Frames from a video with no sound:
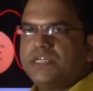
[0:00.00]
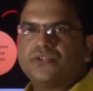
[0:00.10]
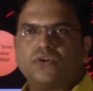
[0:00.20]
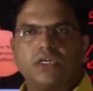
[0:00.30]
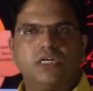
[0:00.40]
are
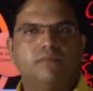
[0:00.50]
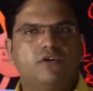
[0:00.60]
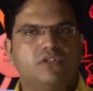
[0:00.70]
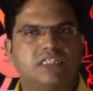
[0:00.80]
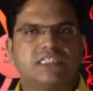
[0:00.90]
talking
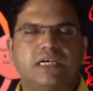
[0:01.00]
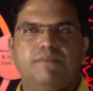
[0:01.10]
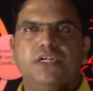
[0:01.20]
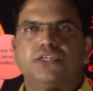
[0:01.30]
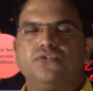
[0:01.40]
about, this
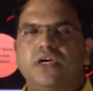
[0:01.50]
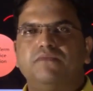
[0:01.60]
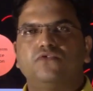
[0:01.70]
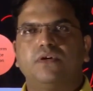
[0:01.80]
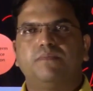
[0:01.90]
template you
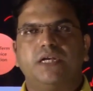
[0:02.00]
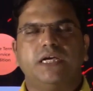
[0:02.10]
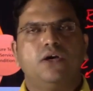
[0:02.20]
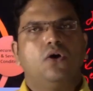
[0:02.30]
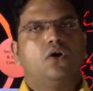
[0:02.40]
have to
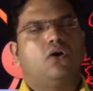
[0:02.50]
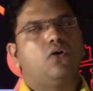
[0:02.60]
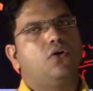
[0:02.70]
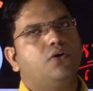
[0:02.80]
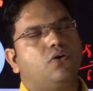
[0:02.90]
apply
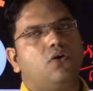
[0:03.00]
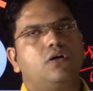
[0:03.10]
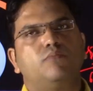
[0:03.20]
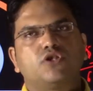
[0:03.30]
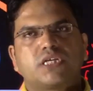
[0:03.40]
on
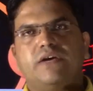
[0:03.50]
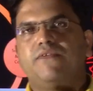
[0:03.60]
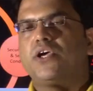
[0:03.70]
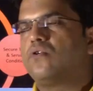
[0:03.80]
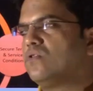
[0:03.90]
almost
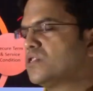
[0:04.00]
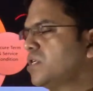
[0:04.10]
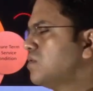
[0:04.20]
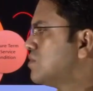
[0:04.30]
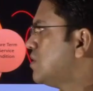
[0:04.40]
every
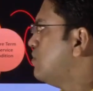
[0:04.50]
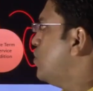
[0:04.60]
constitutional